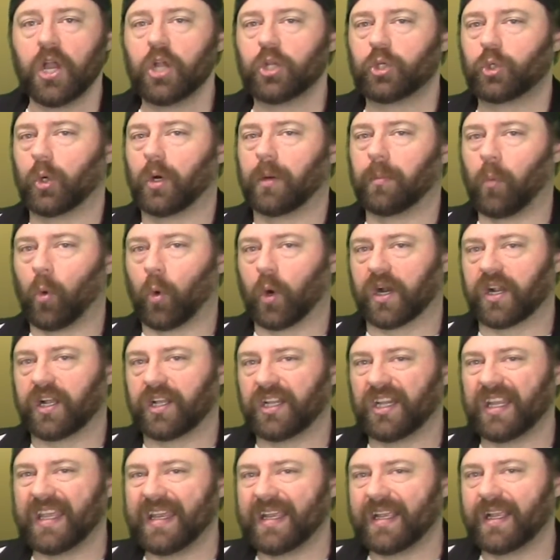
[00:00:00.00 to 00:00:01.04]
to a more
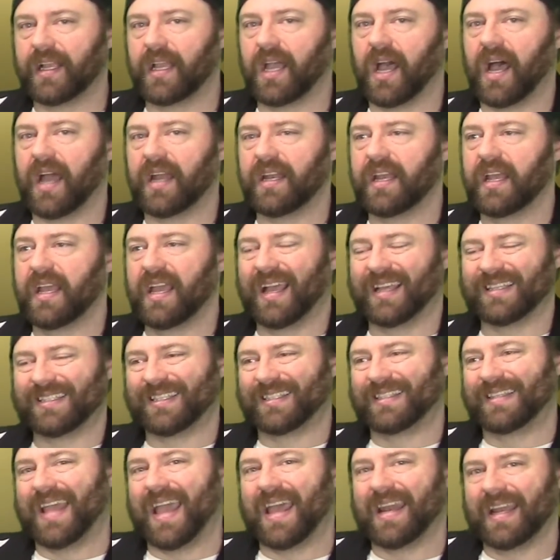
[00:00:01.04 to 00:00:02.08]
clean-cut,
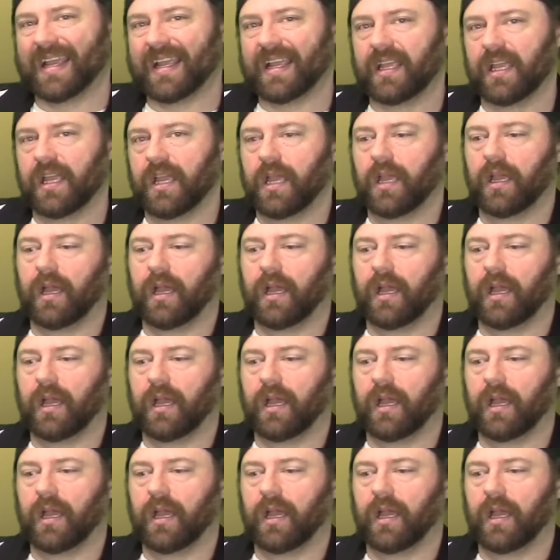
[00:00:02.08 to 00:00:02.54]
aesthetic,